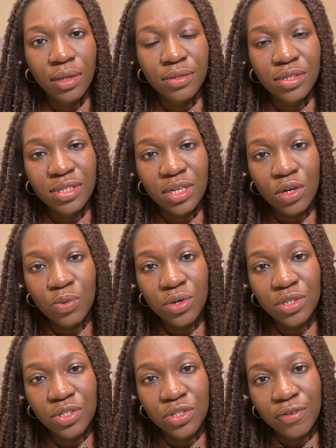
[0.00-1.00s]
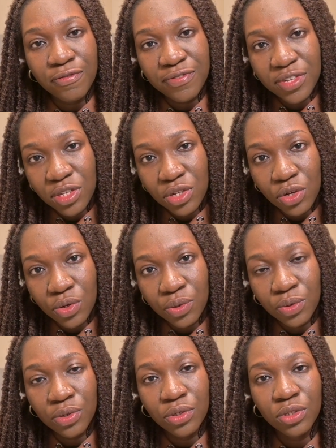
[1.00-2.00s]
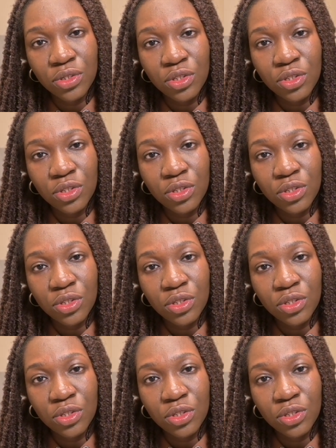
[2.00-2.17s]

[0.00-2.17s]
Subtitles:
the second one is your video, the